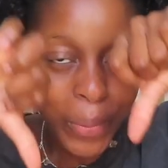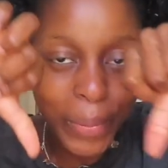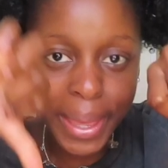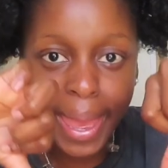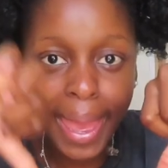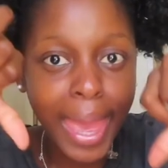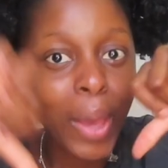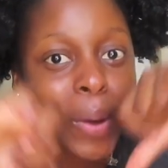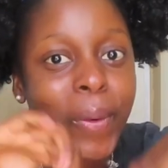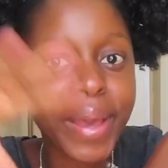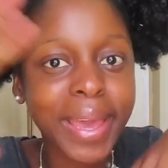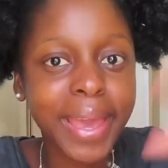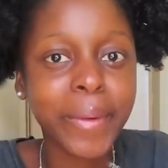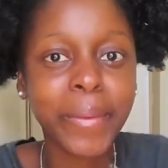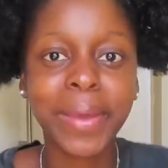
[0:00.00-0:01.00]

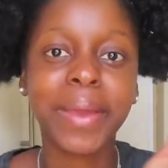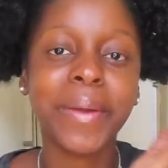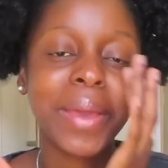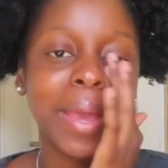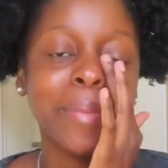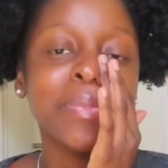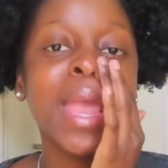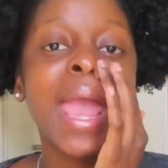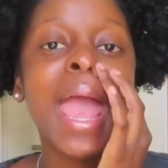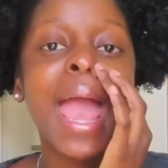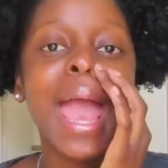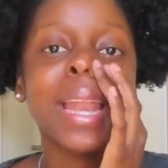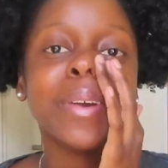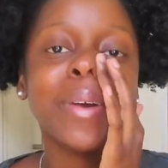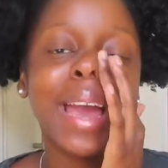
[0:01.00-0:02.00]
Okay.
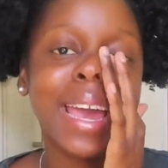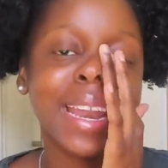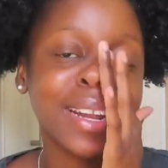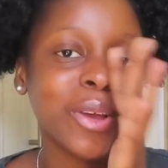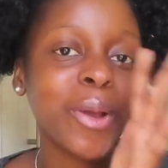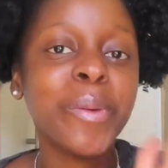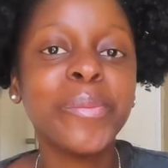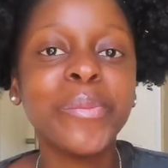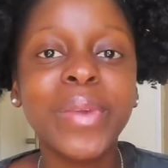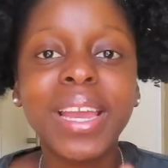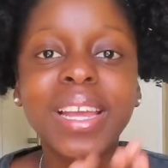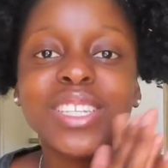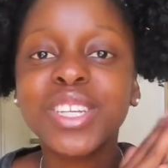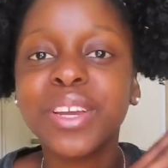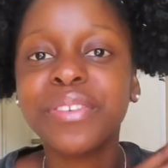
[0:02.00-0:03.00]
And go ahead and
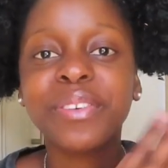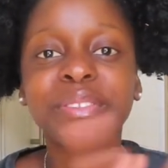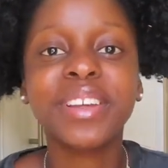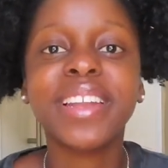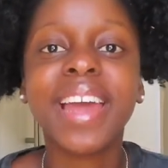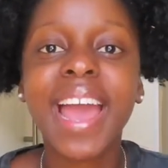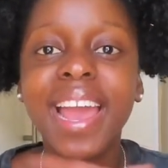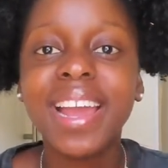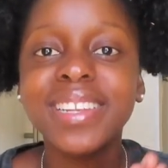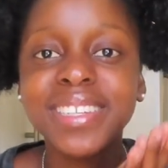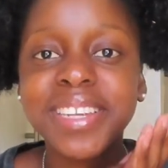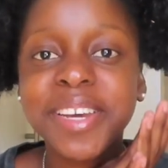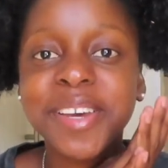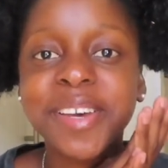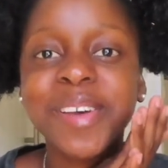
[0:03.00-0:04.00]
comment your favorite
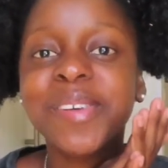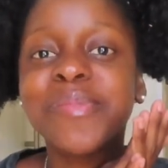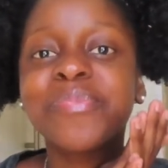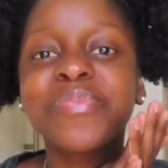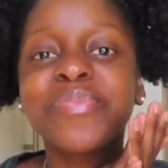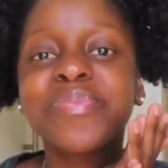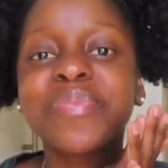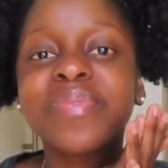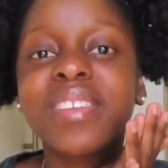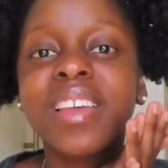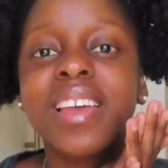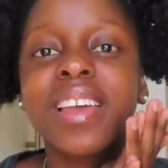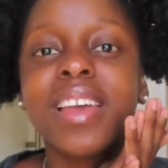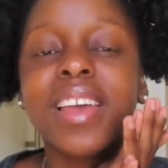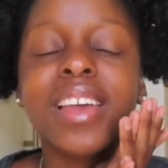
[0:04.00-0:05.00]
item.
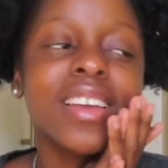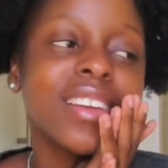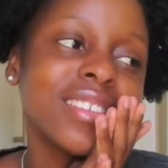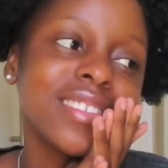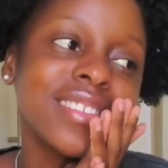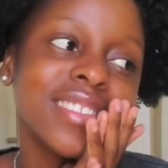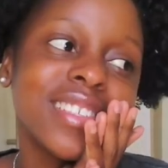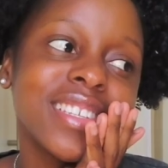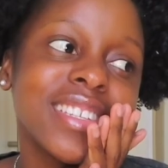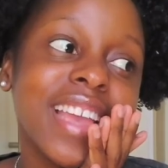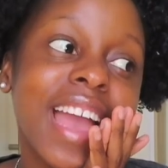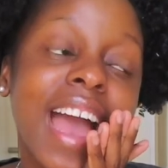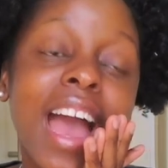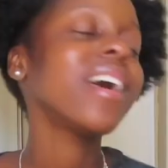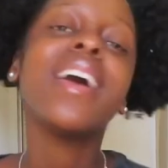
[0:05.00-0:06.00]
And
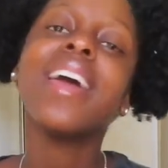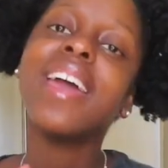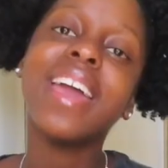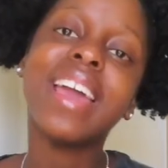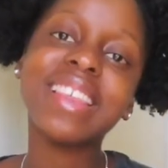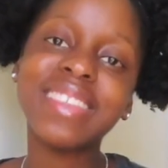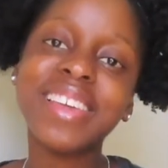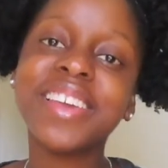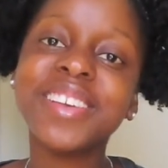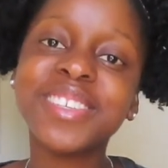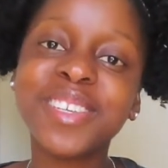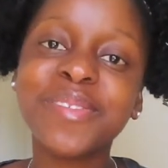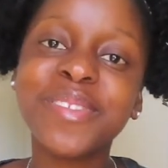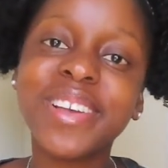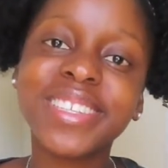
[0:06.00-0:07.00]
yeah. And thank you
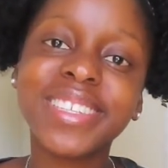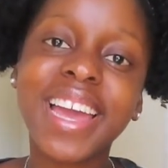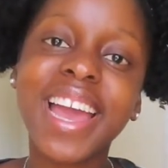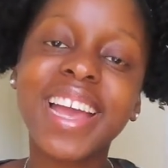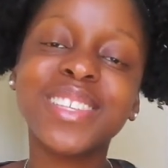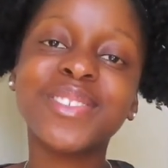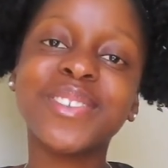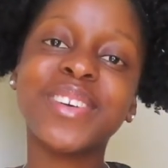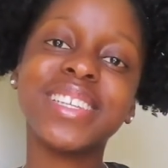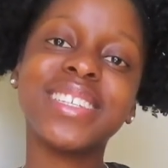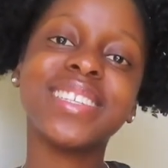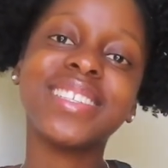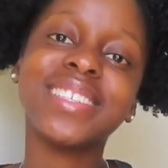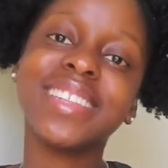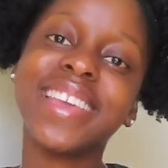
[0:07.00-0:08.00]
so much guys for
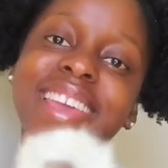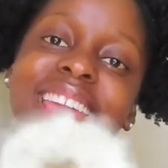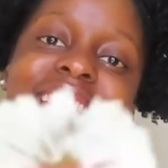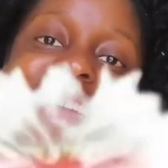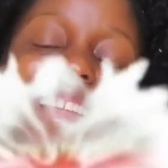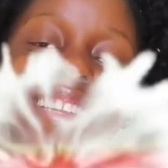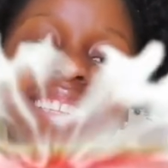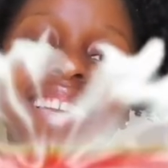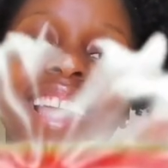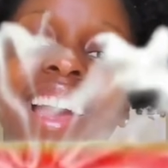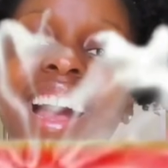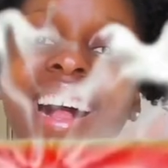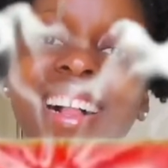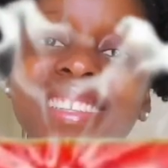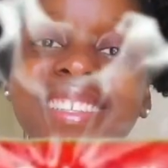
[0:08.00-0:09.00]
watching till the end.
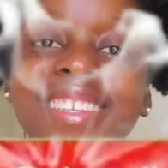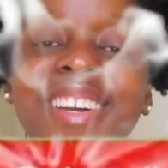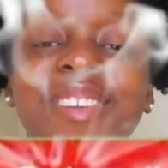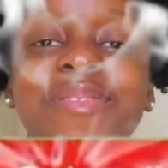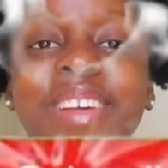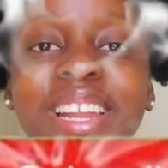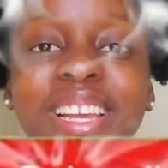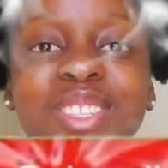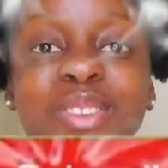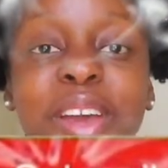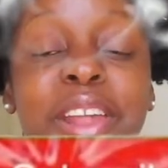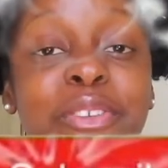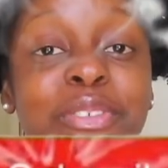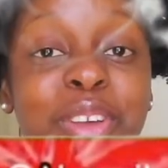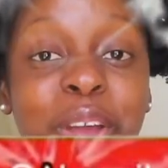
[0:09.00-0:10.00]
I'll see you on my next one.
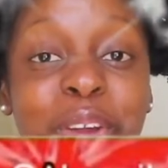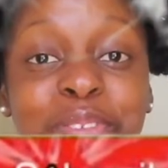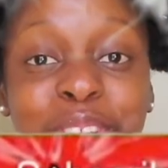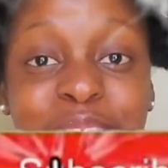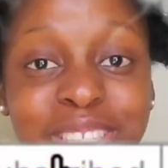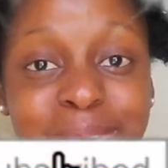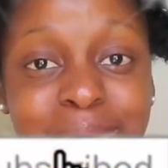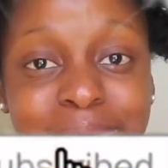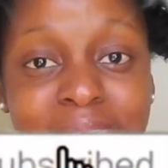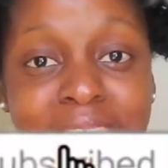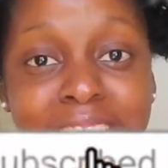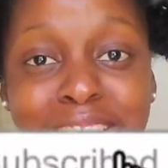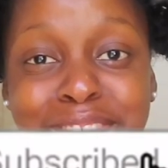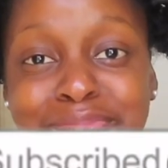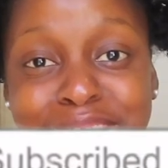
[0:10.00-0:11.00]
If you have not
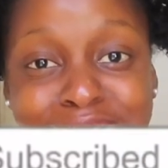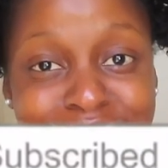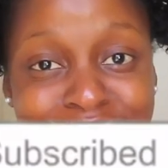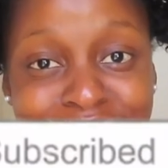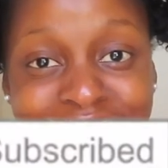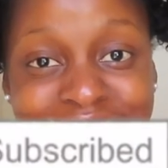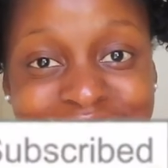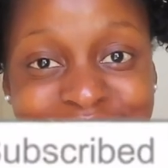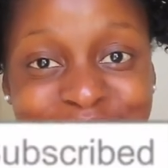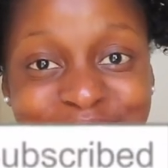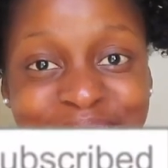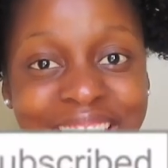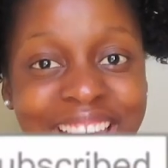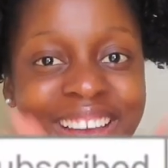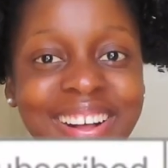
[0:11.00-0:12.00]
subscribed, please go ahead and
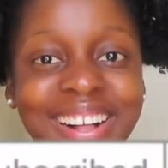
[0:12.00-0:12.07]
subscribe.